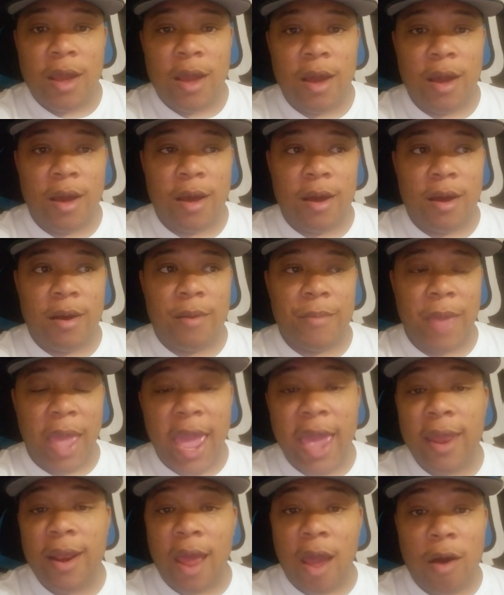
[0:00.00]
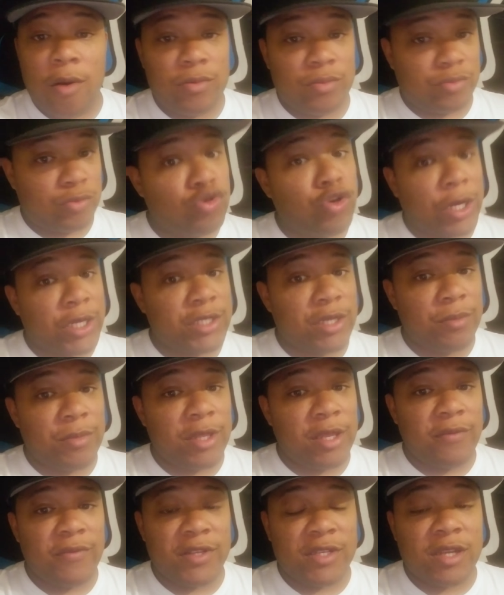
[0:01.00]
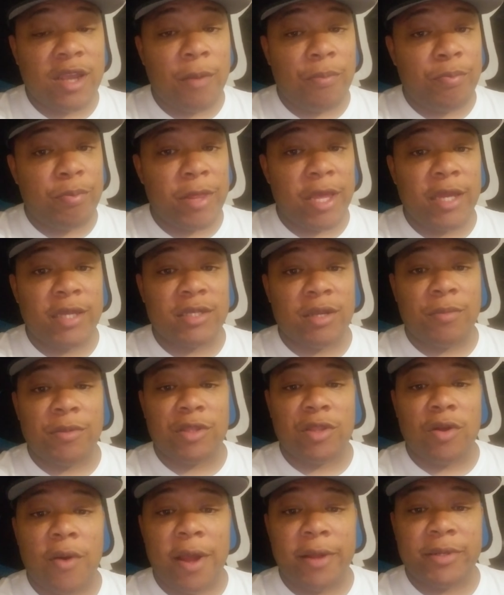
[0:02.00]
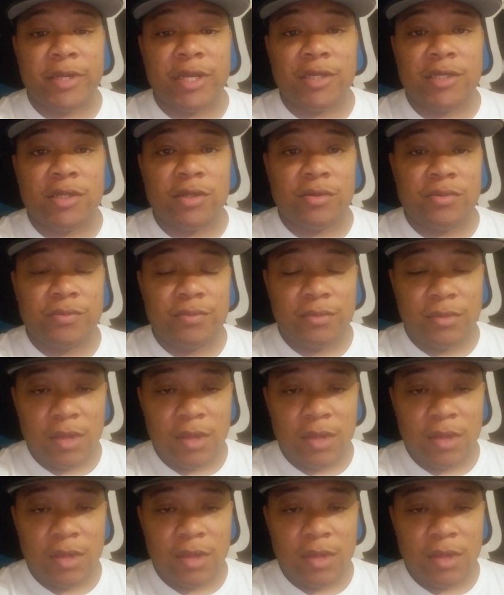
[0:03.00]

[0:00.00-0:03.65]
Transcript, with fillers: Um, and I'll trust and believe. It's a couple players I'm gonna out there too,